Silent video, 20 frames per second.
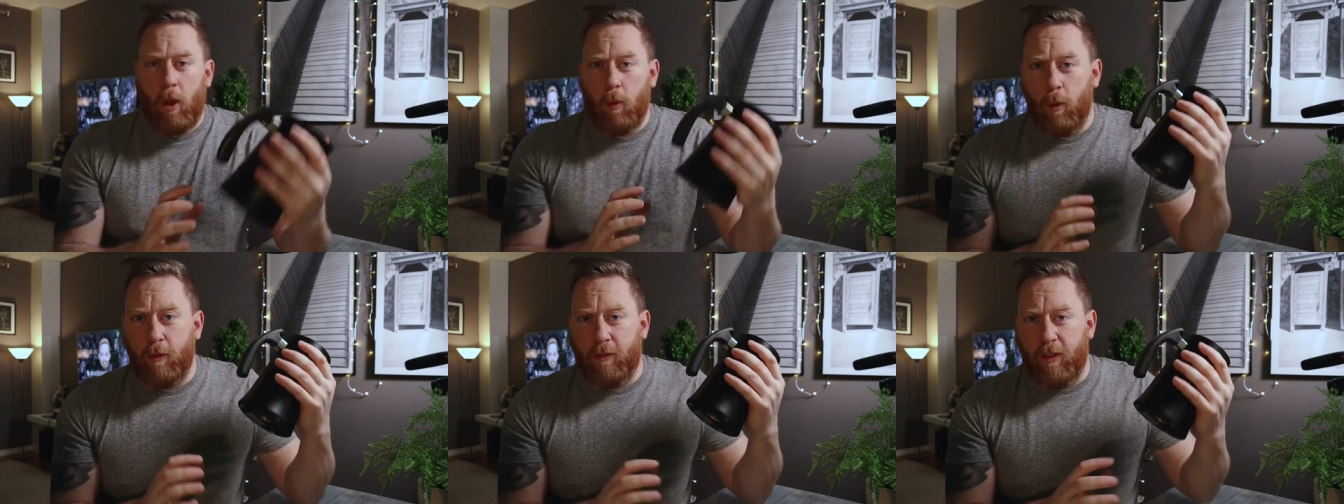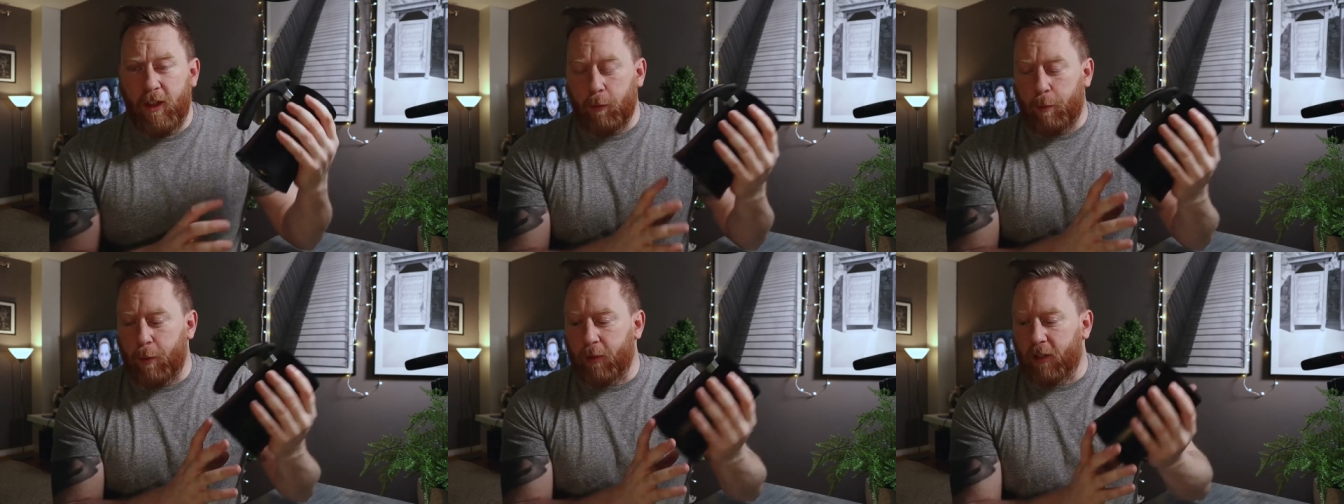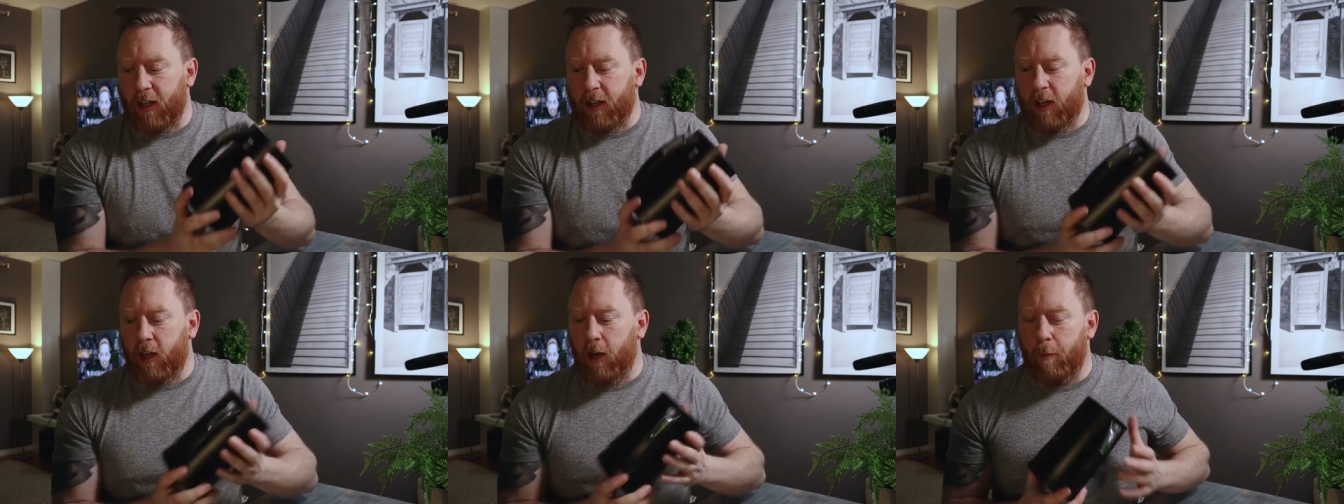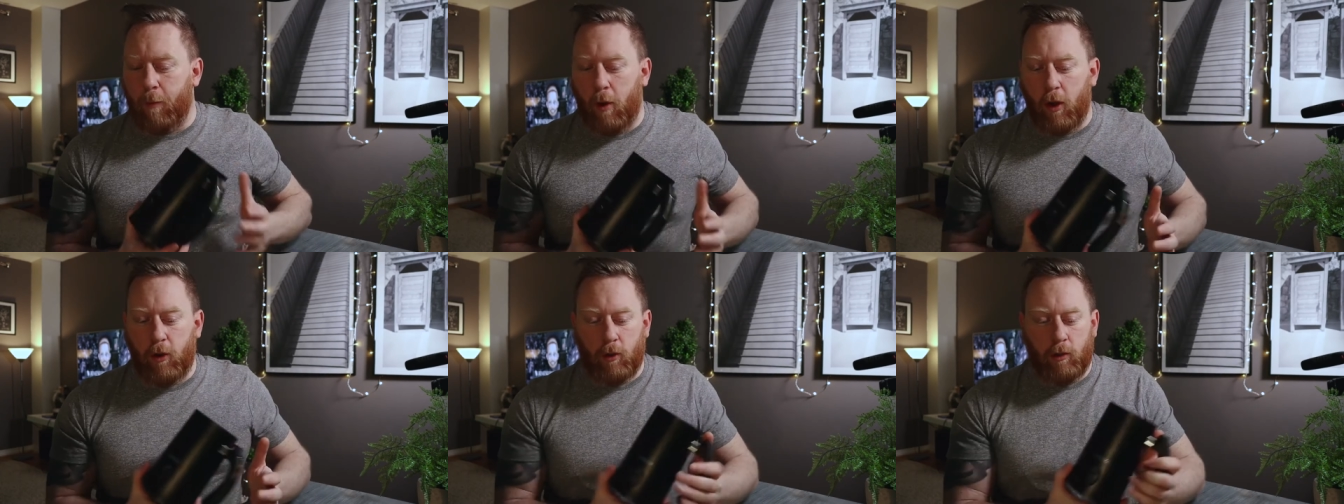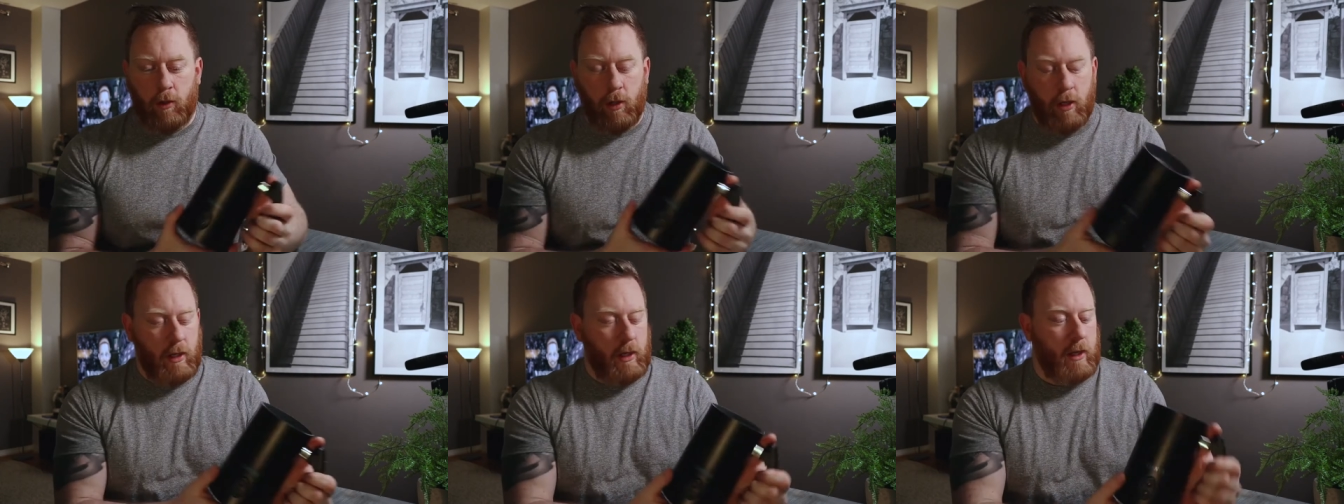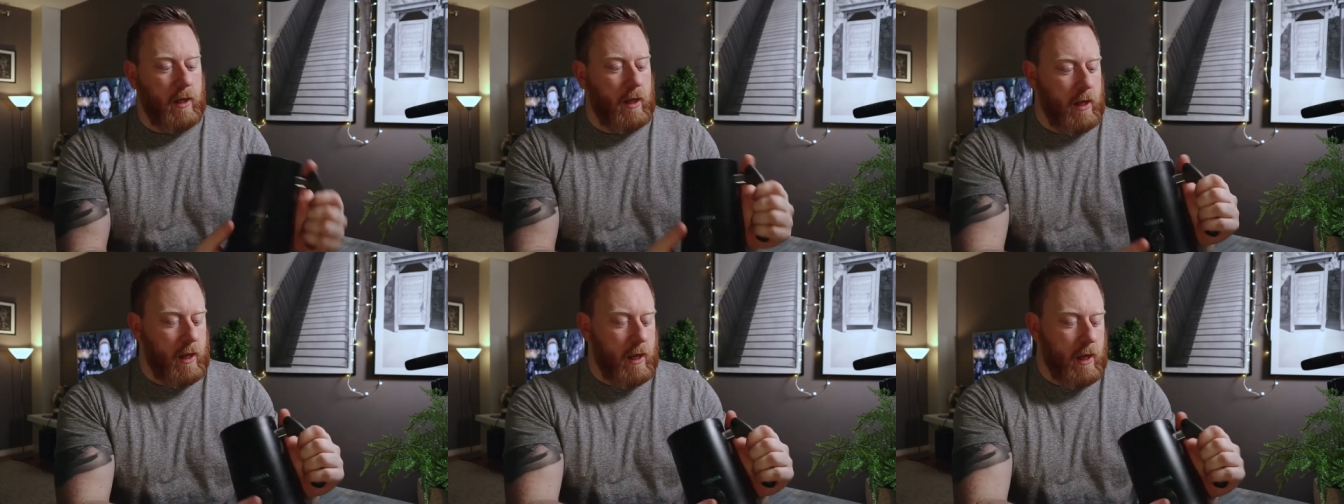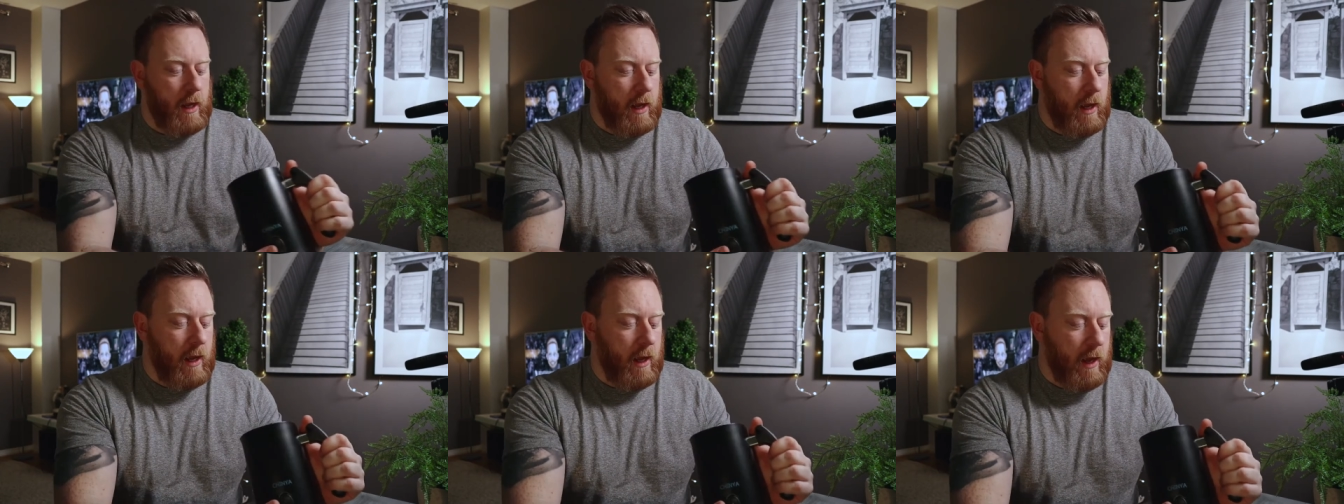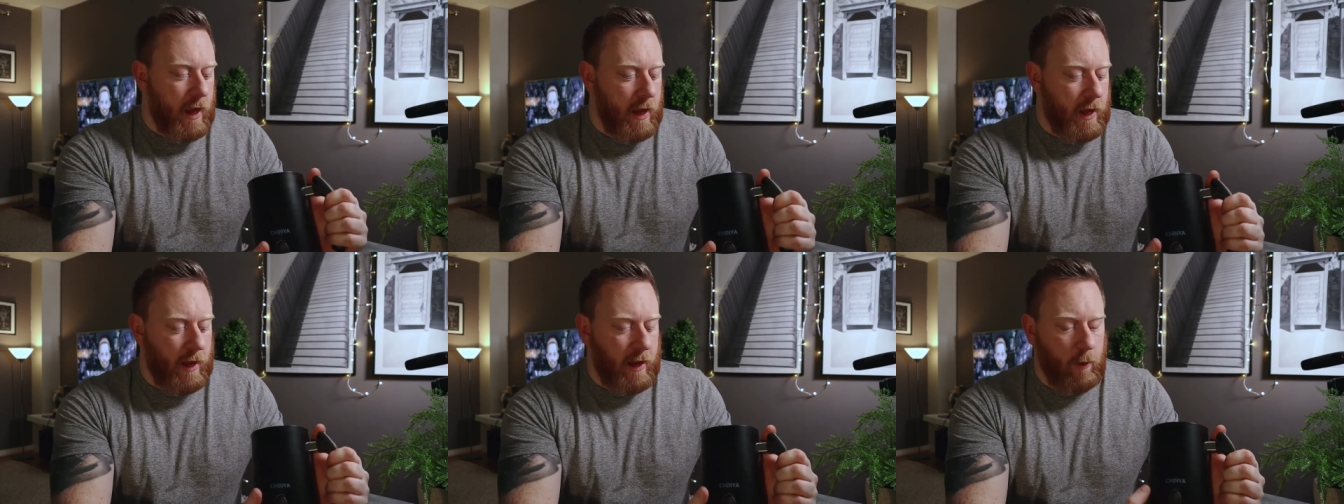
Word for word: With this particular model, uh,